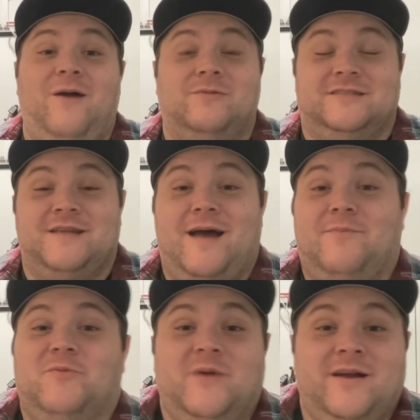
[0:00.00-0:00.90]
I was not
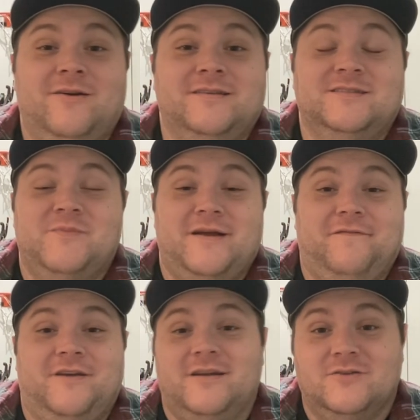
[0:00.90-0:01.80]
prepared to make a
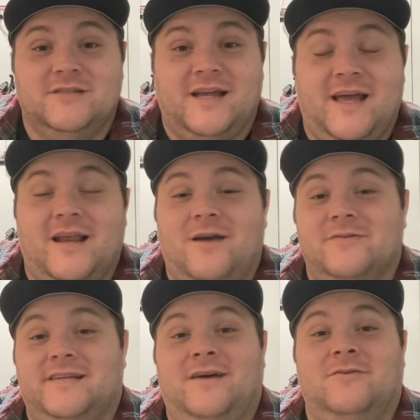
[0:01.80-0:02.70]
video tonight. I
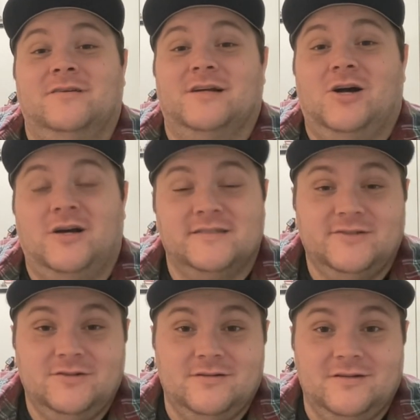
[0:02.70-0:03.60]
was out at a
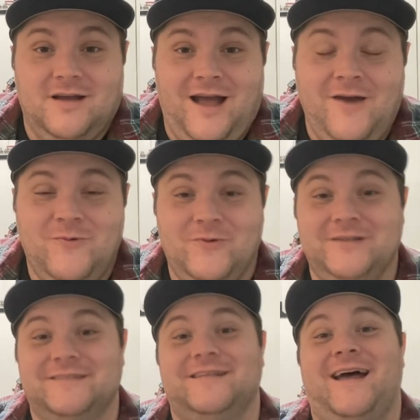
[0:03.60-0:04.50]
concert. I
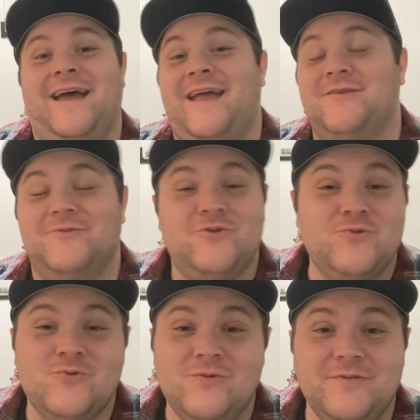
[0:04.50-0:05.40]
had
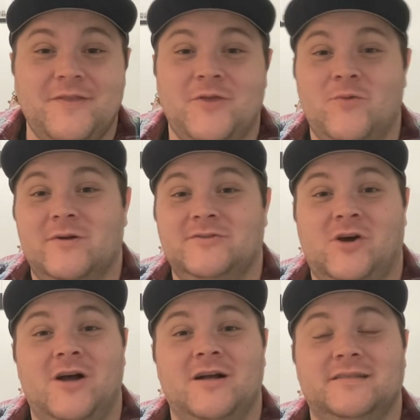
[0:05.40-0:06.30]
knew that there were
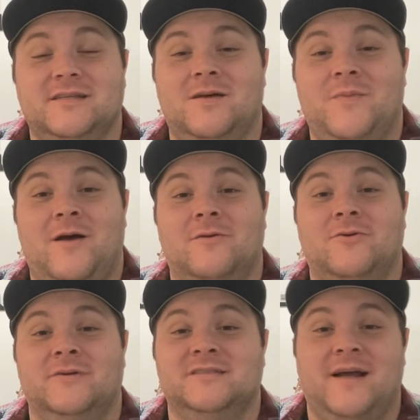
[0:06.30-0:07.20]
talks about
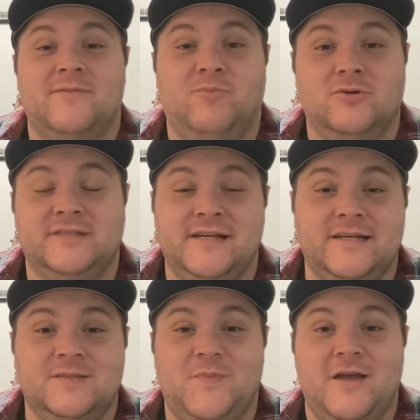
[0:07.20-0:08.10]
Kristaps
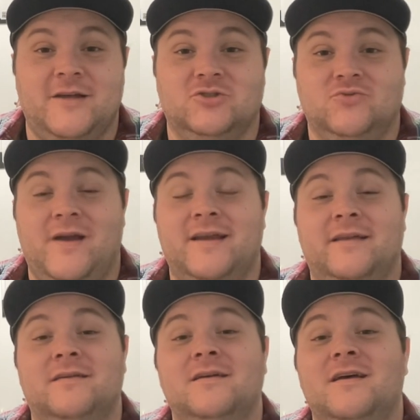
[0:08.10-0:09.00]
Porzingis being traded